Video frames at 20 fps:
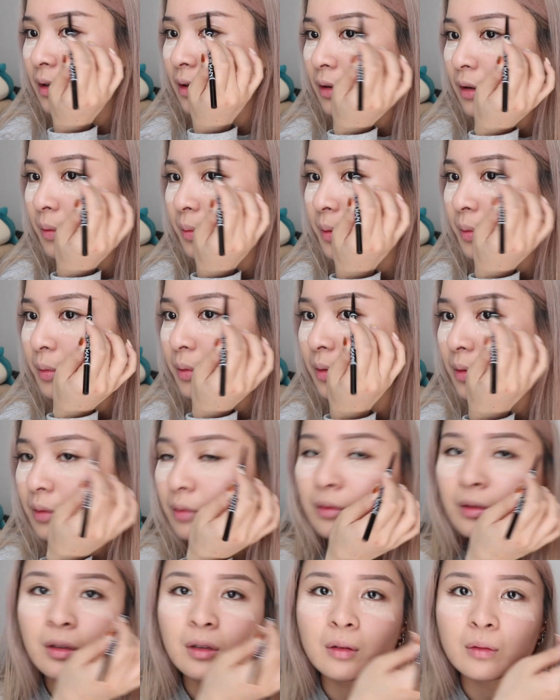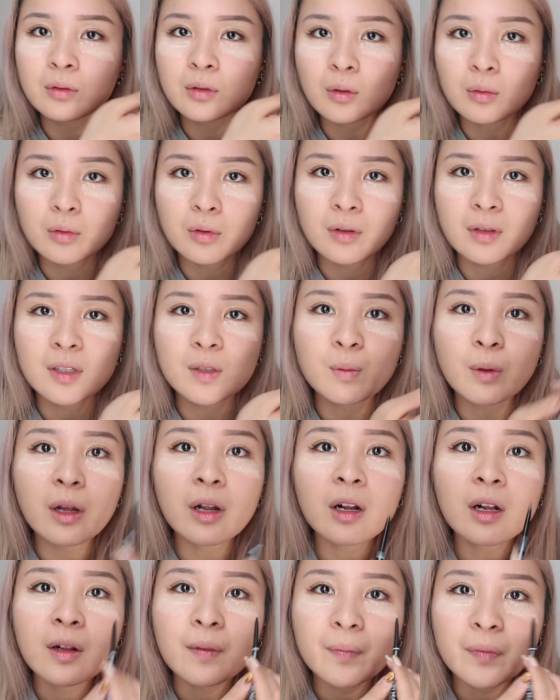A lot of people, you know, don't do this, but
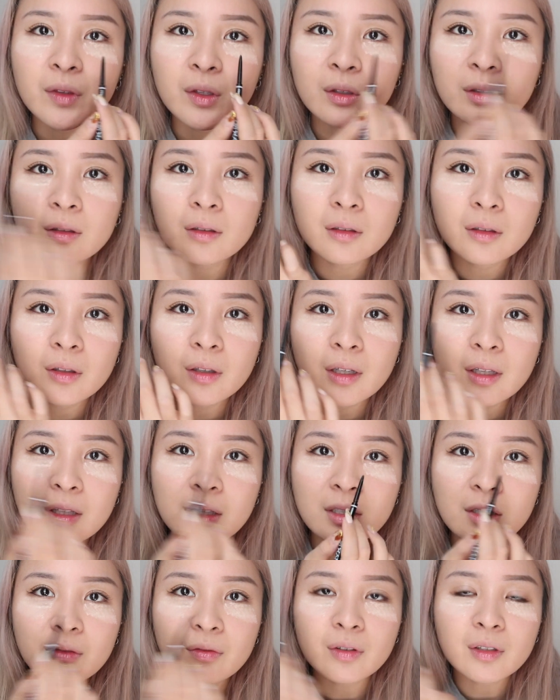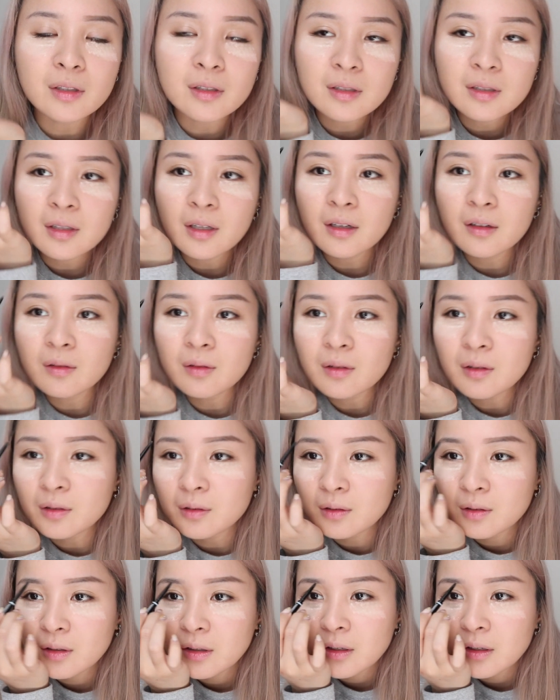look at the difference. I don't know.